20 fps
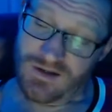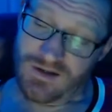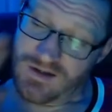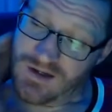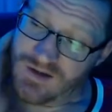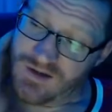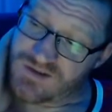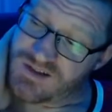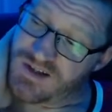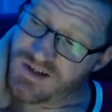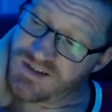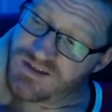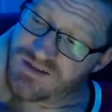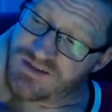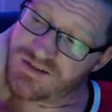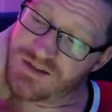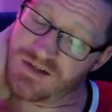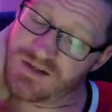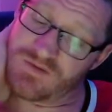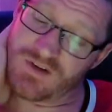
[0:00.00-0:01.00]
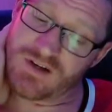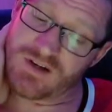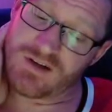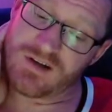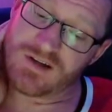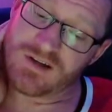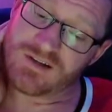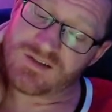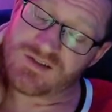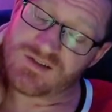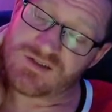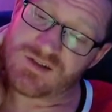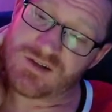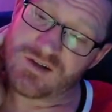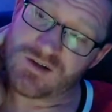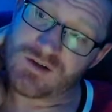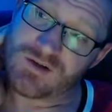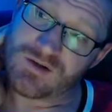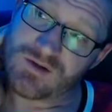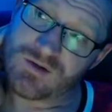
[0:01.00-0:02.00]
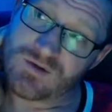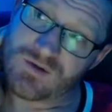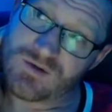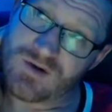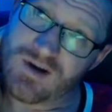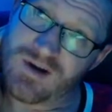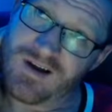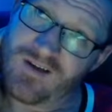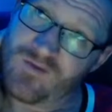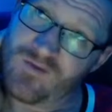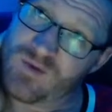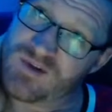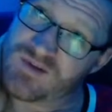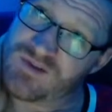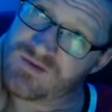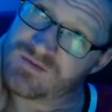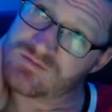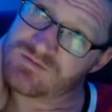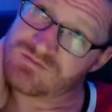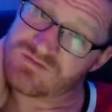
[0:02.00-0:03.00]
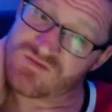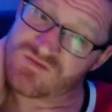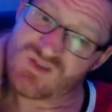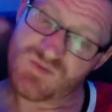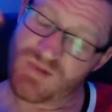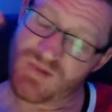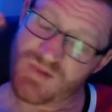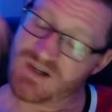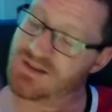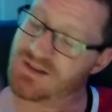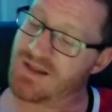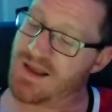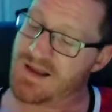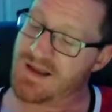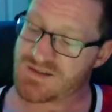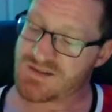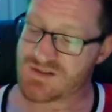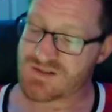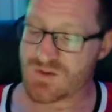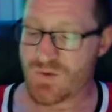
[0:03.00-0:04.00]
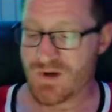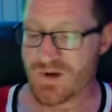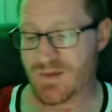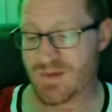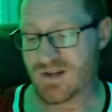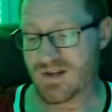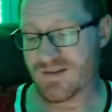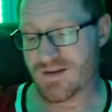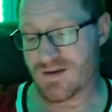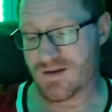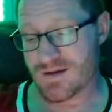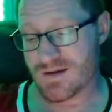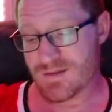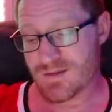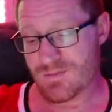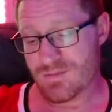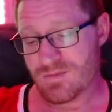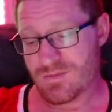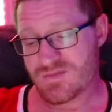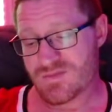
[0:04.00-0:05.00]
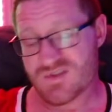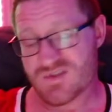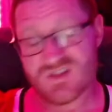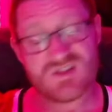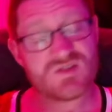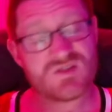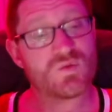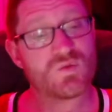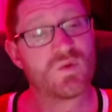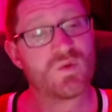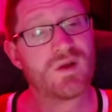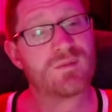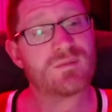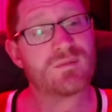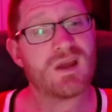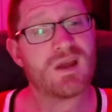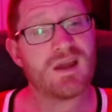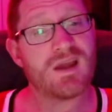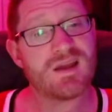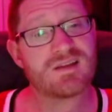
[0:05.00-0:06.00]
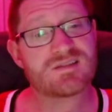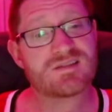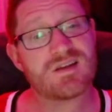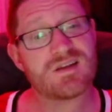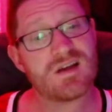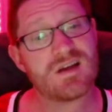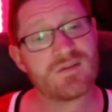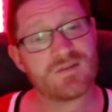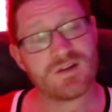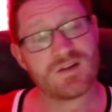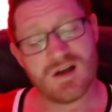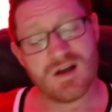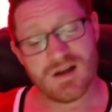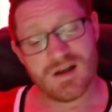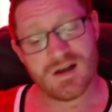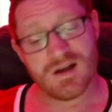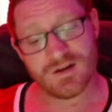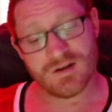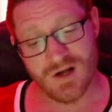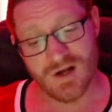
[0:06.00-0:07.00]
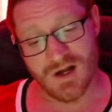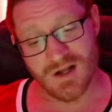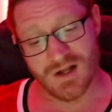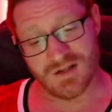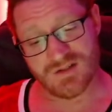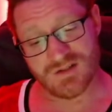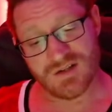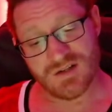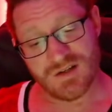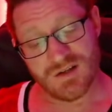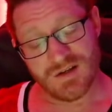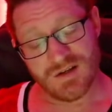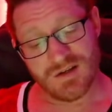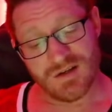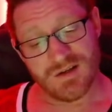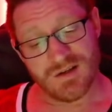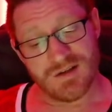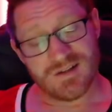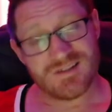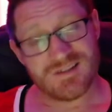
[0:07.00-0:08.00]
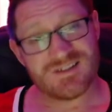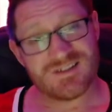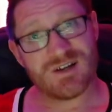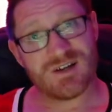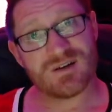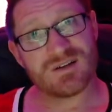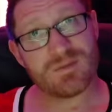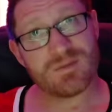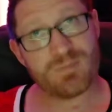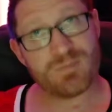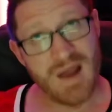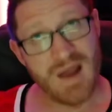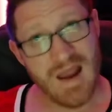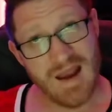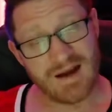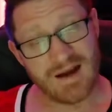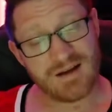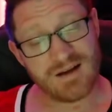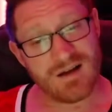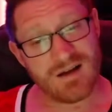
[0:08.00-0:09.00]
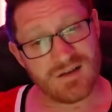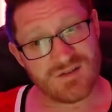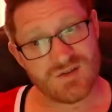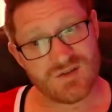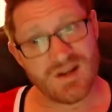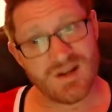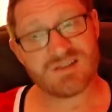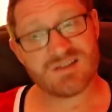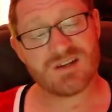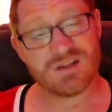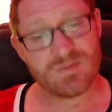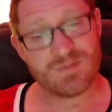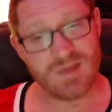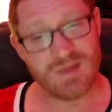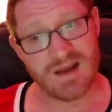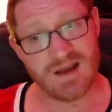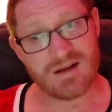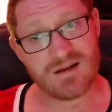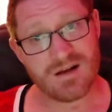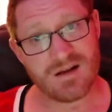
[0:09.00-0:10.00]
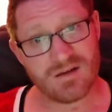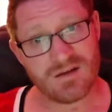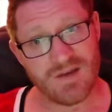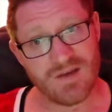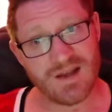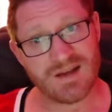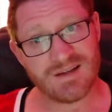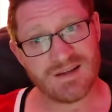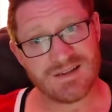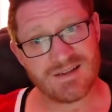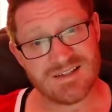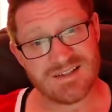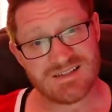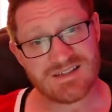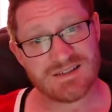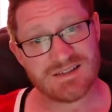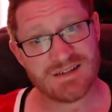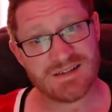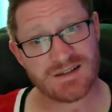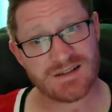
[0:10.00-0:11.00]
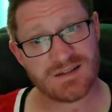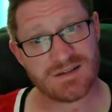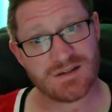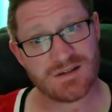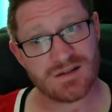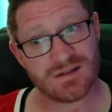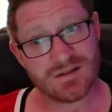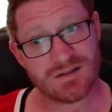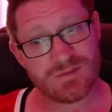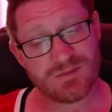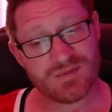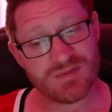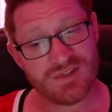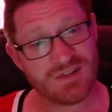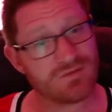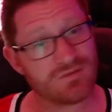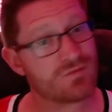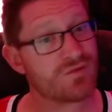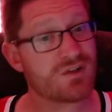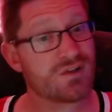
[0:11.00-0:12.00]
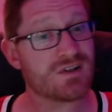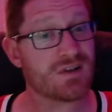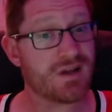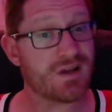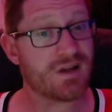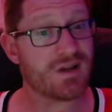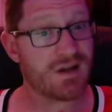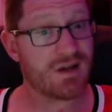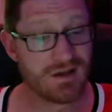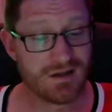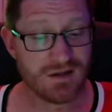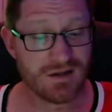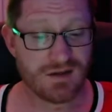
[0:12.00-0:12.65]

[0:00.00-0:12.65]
I was like, son of a gun. So I've been spending the last quite a bit of time sweating my ass off in a hot garage, tearing the back off. So I had to tear the back off. I had to disconnect the complete relay.